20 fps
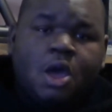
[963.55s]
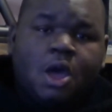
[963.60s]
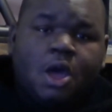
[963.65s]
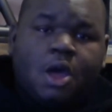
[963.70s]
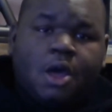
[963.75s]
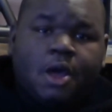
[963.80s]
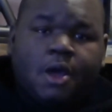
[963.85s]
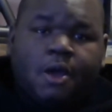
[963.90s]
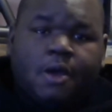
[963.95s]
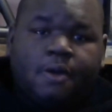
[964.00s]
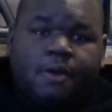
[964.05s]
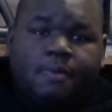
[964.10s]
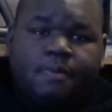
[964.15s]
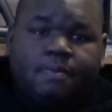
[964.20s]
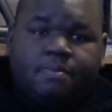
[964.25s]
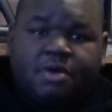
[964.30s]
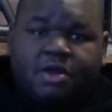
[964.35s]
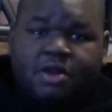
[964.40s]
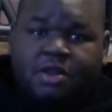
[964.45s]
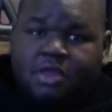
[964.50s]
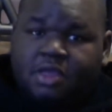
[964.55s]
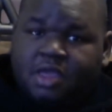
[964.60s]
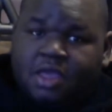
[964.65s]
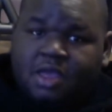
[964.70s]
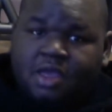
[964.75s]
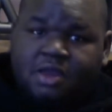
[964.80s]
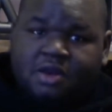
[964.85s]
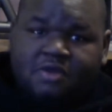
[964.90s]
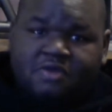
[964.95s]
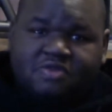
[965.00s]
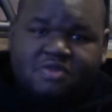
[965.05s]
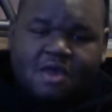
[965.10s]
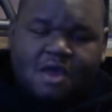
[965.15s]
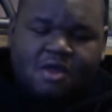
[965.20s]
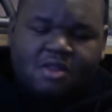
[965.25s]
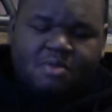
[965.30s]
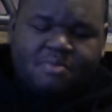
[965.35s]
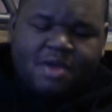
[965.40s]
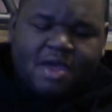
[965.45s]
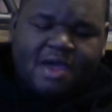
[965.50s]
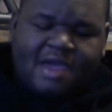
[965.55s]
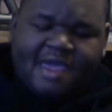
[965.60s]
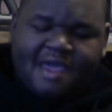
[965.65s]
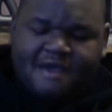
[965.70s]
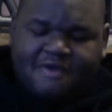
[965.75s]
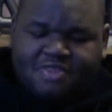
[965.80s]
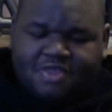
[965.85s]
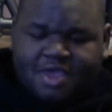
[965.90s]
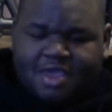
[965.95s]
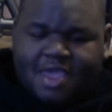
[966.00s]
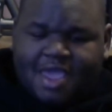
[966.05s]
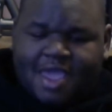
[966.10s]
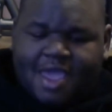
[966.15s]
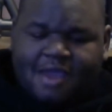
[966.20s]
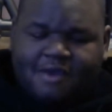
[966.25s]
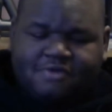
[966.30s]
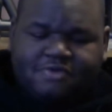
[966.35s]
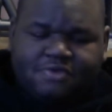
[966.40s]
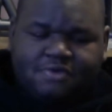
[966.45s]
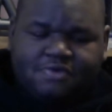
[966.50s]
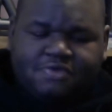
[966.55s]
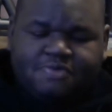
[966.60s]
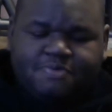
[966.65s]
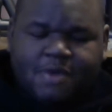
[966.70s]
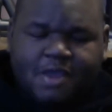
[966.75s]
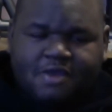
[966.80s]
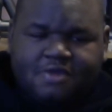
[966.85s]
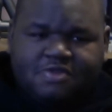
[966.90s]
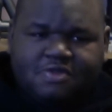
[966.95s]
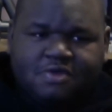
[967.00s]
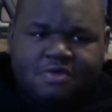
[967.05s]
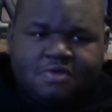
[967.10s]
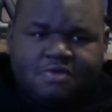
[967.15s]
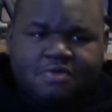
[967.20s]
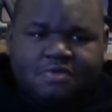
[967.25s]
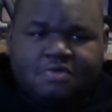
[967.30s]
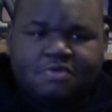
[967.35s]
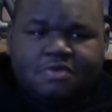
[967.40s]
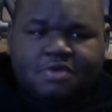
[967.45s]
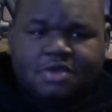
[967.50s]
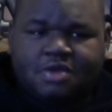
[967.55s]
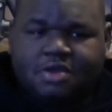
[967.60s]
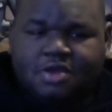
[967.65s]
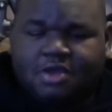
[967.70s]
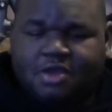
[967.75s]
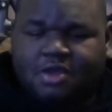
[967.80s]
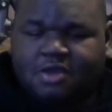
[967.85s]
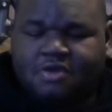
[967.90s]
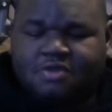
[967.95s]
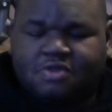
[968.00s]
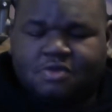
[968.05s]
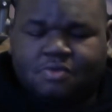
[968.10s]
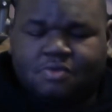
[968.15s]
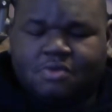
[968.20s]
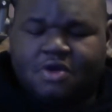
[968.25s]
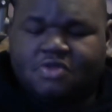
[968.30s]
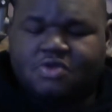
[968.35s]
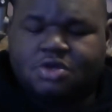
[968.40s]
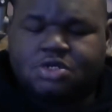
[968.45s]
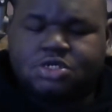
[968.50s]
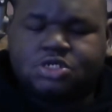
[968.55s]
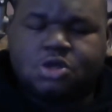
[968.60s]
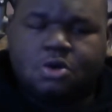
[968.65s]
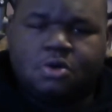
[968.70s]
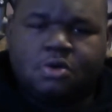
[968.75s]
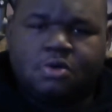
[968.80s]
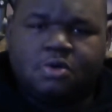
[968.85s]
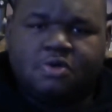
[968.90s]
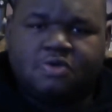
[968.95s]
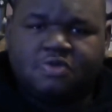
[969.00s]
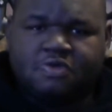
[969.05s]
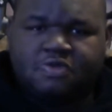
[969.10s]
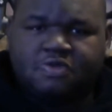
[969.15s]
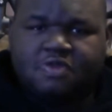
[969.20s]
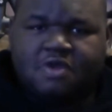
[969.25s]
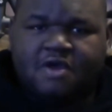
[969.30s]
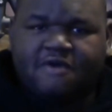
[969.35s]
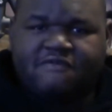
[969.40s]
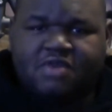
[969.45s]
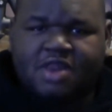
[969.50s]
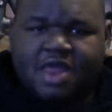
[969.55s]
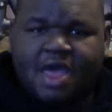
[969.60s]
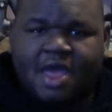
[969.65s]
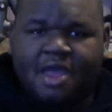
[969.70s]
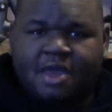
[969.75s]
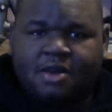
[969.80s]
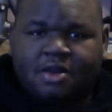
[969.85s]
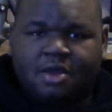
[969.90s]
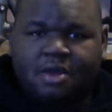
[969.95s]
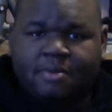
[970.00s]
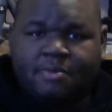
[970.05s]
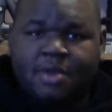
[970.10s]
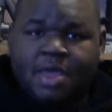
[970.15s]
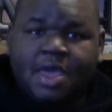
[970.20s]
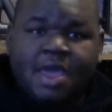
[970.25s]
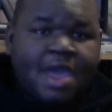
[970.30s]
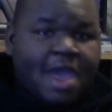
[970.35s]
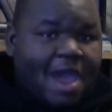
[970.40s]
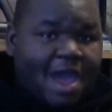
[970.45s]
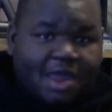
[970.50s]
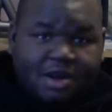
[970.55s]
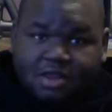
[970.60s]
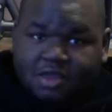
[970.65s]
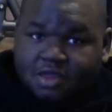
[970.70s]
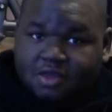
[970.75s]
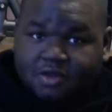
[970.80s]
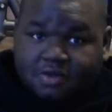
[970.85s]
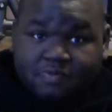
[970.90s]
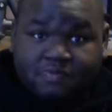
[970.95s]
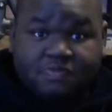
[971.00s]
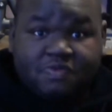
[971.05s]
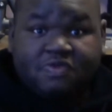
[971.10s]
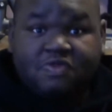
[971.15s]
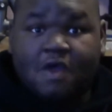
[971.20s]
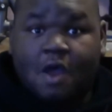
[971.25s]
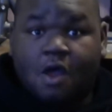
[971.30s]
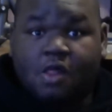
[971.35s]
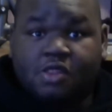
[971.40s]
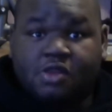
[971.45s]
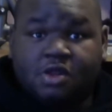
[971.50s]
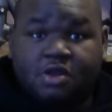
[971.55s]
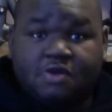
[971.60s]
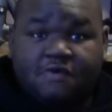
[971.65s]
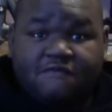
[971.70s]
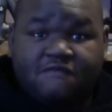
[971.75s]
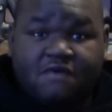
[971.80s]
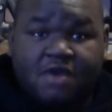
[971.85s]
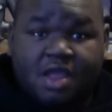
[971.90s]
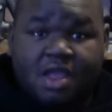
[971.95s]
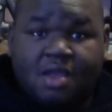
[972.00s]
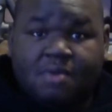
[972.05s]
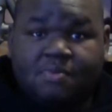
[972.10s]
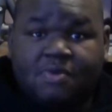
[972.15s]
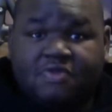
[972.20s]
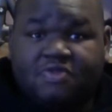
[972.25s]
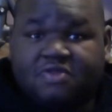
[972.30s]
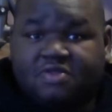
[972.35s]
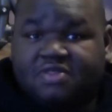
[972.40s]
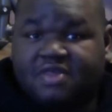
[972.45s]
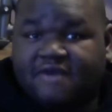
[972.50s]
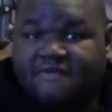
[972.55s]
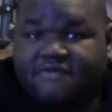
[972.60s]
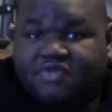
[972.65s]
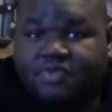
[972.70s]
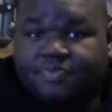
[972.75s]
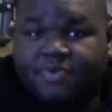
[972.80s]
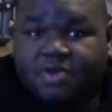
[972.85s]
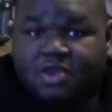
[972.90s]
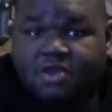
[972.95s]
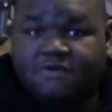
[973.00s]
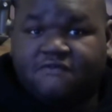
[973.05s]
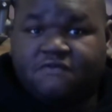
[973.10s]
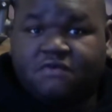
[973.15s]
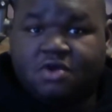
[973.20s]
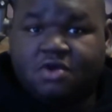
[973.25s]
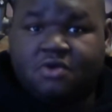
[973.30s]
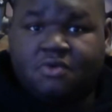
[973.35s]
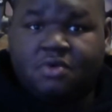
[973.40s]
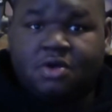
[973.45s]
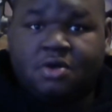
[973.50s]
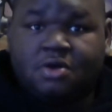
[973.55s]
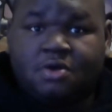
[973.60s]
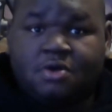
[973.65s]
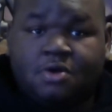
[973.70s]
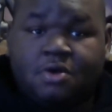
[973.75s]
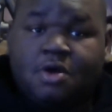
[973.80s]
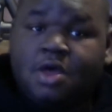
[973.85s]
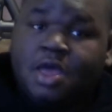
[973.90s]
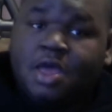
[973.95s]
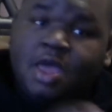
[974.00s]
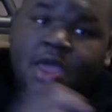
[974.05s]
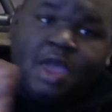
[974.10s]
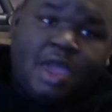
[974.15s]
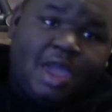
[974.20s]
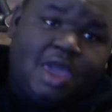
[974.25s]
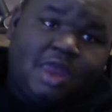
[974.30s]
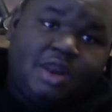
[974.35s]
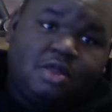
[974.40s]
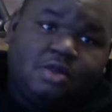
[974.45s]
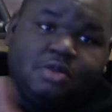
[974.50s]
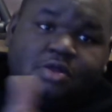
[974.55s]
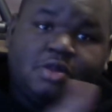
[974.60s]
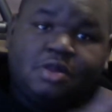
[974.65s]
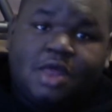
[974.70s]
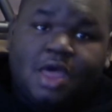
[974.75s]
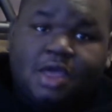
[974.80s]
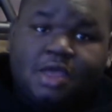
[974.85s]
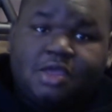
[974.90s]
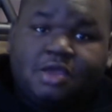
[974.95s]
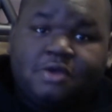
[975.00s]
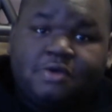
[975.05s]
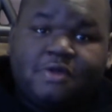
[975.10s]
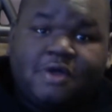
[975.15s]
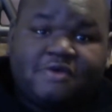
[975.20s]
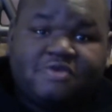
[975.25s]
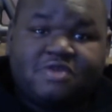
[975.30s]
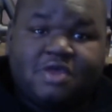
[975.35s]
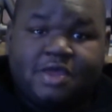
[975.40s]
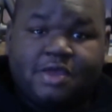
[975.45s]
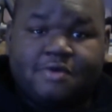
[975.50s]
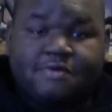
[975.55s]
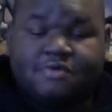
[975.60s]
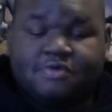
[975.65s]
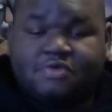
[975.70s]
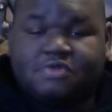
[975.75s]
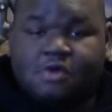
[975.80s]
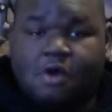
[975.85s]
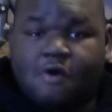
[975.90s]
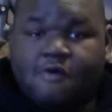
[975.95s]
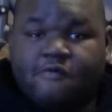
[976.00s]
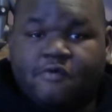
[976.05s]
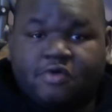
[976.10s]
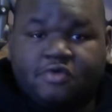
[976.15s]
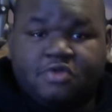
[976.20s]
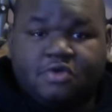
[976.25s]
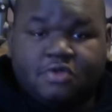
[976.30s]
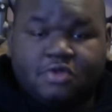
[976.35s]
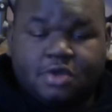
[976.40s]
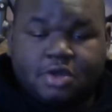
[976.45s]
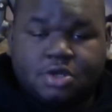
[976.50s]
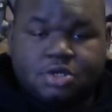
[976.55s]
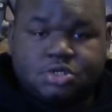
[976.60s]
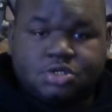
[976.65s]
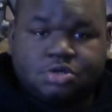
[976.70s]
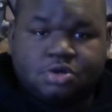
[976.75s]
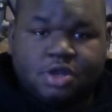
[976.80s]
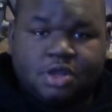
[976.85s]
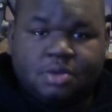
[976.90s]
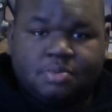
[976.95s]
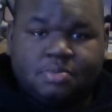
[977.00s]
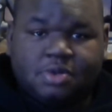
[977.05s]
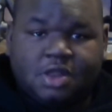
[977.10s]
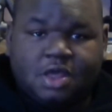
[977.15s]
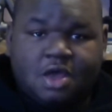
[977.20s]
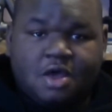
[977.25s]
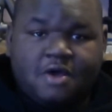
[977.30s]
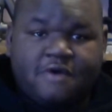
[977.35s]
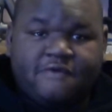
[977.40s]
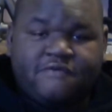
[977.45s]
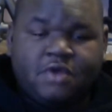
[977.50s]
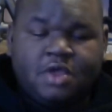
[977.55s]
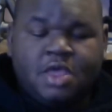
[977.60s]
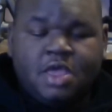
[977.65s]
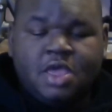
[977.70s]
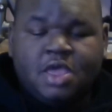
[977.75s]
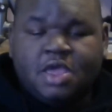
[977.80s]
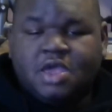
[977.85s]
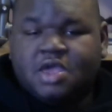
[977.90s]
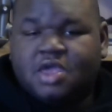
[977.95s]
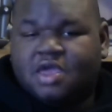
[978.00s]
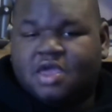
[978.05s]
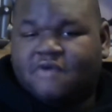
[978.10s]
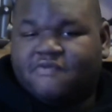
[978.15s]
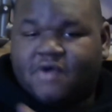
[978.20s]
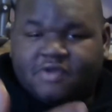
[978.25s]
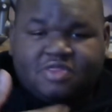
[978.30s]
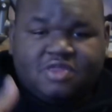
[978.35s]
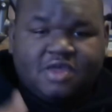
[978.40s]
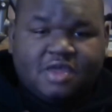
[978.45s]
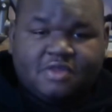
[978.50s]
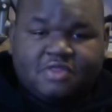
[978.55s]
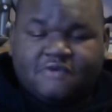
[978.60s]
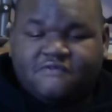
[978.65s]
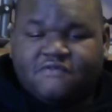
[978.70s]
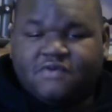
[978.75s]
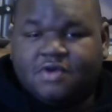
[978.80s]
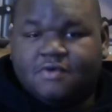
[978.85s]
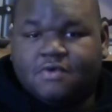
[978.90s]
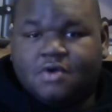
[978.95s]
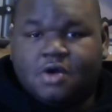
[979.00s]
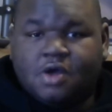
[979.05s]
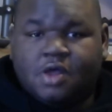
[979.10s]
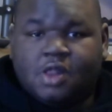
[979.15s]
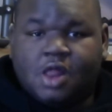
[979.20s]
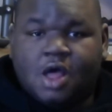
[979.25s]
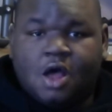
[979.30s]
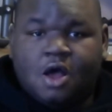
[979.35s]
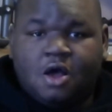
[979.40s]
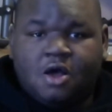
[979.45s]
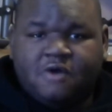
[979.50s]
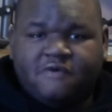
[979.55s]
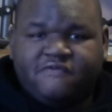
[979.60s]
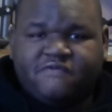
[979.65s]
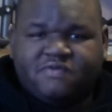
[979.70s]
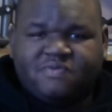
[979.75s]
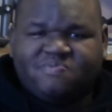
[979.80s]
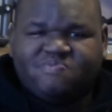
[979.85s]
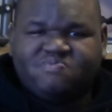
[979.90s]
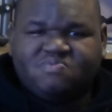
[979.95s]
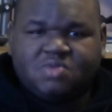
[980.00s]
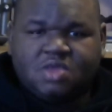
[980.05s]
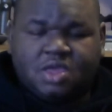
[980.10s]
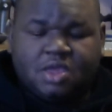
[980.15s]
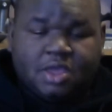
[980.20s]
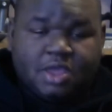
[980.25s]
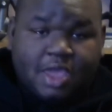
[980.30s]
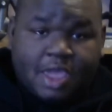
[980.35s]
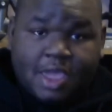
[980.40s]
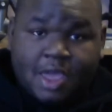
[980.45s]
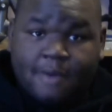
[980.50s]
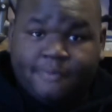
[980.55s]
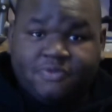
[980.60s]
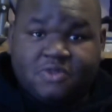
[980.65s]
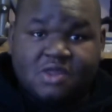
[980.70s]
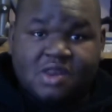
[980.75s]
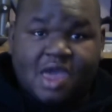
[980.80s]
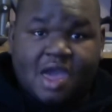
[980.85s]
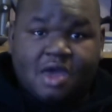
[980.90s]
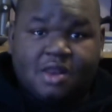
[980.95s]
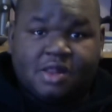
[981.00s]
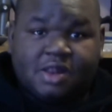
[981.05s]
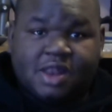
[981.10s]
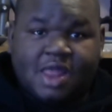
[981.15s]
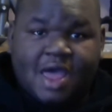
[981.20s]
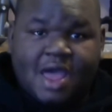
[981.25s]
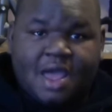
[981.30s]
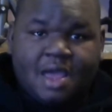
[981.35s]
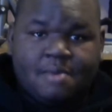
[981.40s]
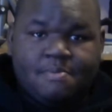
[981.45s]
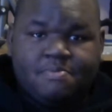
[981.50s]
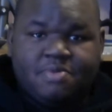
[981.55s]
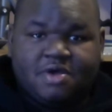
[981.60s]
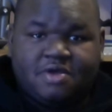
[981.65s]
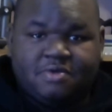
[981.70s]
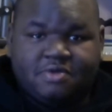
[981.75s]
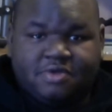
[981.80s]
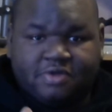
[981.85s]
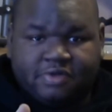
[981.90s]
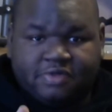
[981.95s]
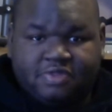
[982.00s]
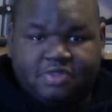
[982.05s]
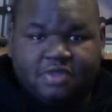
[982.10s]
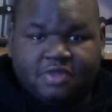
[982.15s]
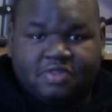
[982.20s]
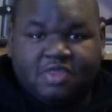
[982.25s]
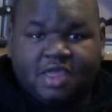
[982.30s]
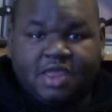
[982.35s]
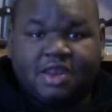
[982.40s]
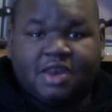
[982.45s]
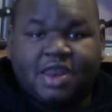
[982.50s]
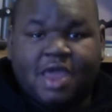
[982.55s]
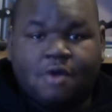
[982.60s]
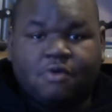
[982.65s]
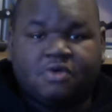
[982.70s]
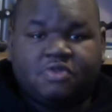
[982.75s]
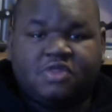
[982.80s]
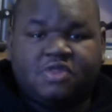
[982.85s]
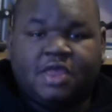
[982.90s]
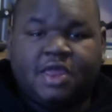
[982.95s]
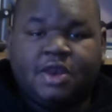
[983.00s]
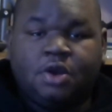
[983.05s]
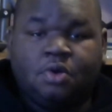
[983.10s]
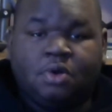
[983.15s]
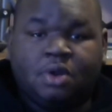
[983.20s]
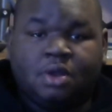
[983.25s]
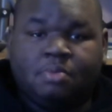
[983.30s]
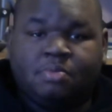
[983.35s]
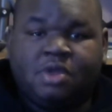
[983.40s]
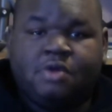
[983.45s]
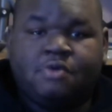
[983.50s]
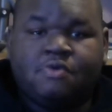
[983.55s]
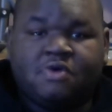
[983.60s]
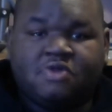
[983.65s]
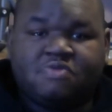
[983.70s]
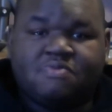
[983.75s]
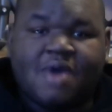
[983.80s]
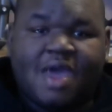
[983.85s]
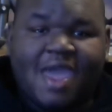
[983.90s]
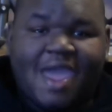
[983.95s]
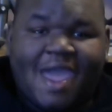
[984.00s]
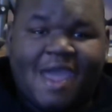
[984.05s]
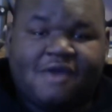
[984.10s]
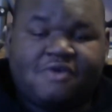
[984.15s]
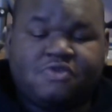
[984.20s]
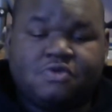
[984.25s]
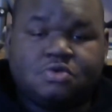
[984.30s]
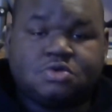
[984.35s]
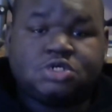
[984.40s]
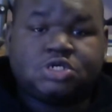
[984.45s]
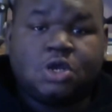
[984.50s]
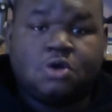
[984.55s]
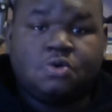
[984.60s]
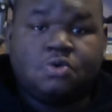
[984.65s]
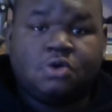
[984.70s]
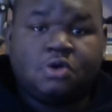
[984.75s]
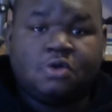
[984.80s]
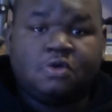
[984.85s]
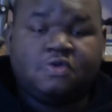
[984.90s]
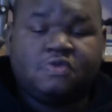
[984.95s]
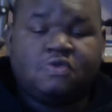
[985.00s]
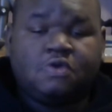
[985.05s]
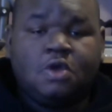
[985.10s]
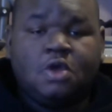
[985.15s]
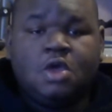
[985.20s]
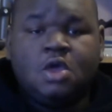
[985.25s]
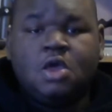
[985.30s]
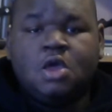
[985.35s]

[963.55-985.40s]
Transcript: But again, it's all about how that axle spacing is and where the shoulders and stuff line up. I did install it in the frame with a 7-speed freewheel, and it looked like like I said, it was over to the extreme left. If I take the freewheel off, it helped it out a lot. But it's the thing that was hindering me was my axle shoulders.